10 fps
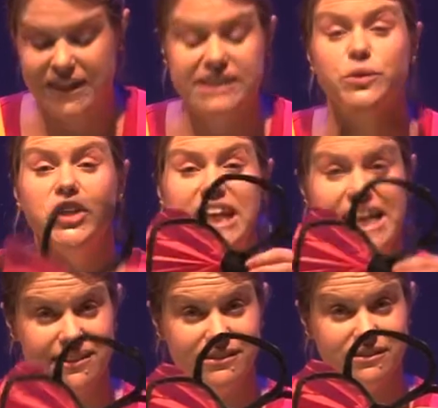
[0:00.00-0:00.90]
that's all you
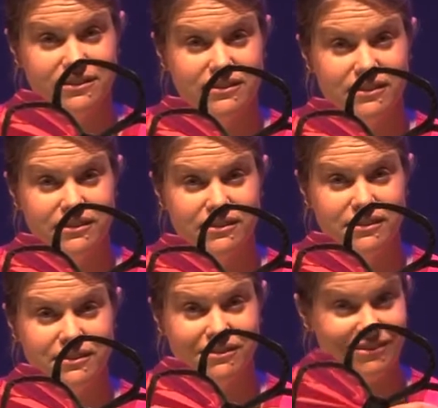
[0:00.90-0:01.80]
need,
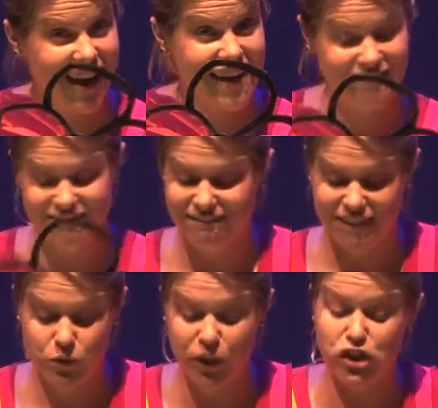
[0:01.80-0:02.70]
right?
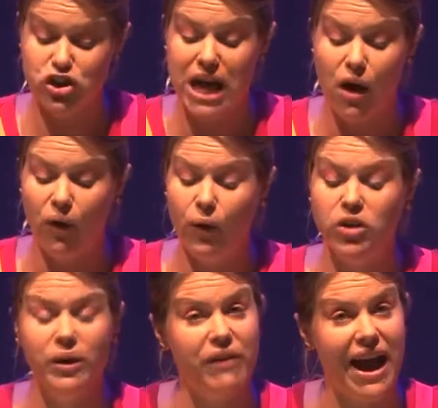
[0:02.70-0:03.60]
So we're going to do that all
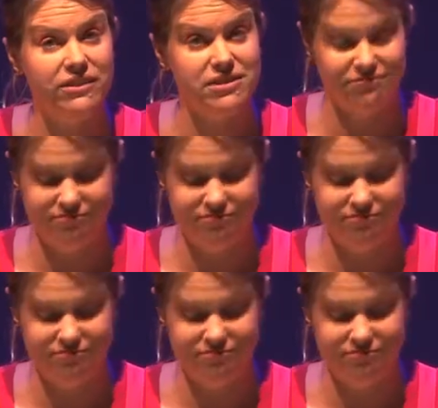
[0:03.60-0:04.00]
the way around.